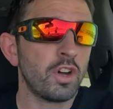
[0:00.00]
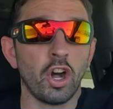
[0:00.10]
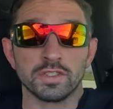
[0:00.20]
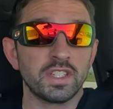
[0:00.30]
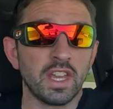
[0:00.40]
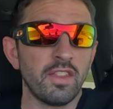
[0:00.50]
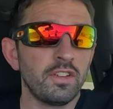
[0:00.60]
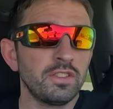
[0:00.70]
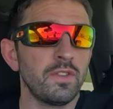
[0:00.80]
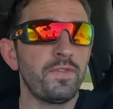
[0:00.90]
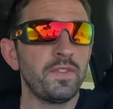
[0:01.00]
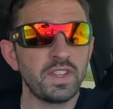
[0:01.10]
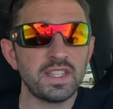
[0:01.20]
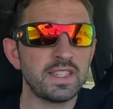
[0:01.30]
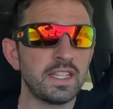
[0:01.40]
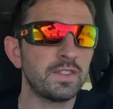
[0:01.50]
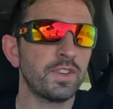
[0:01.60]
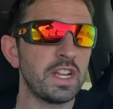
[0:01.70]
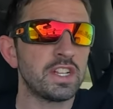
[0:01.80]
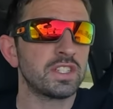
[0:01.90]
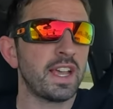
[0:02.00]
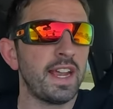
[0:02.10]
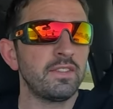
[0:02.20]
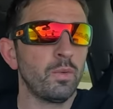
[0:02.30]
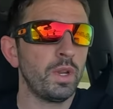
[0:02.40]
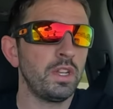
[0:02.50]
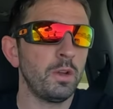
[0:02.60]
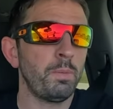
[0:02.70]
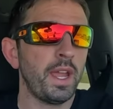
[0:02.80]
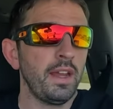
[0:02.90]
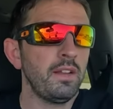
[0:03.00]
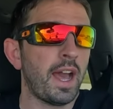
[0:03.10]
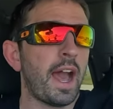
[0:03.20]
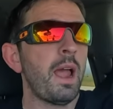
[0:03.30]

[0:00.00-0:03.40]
altogether, so 50 cents for each side of a window pane.